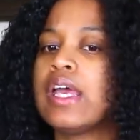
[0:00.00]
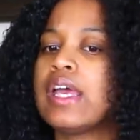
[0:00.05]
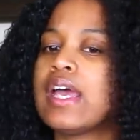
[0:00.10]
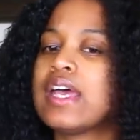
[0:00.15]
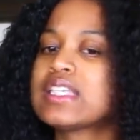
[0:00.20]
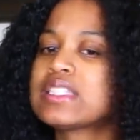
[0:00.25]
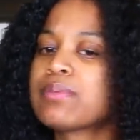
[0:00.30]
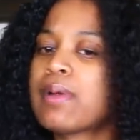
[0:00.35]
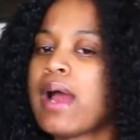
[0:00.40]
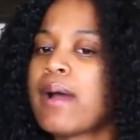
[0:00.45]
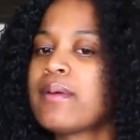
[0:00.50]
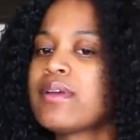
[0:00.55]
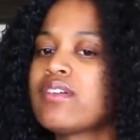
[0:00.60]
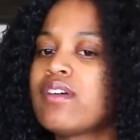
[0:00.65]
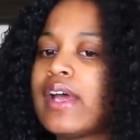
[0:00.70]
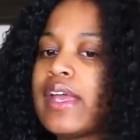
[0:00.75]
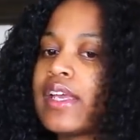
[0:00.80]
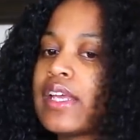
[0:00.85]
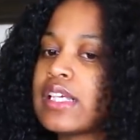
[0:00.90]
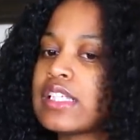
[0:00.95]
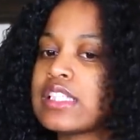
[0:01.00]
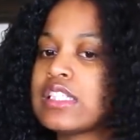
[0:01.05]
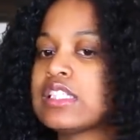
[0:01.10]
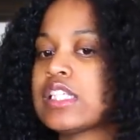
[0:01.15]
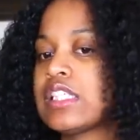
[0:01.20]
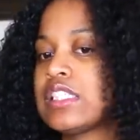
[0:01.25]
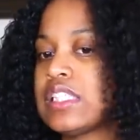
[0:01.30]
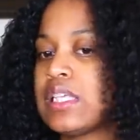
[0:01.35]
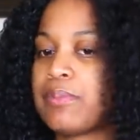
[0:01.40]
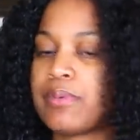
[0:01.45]
it's probably like
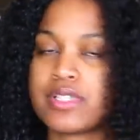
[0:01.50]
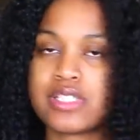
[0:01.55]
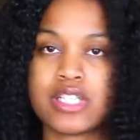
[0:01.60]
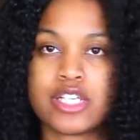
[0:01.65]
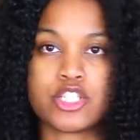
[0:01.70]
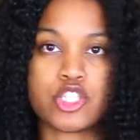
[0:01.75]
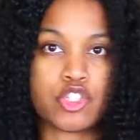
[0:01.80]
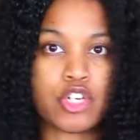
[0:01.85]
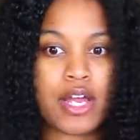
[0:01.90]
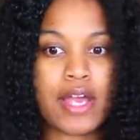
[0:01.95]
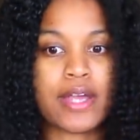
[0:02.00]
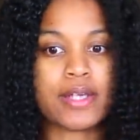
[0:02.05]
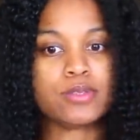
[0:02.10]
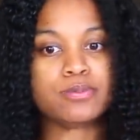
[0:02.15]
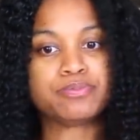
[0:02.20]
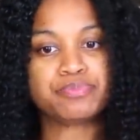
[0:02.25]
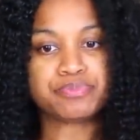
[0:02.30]
60% dry.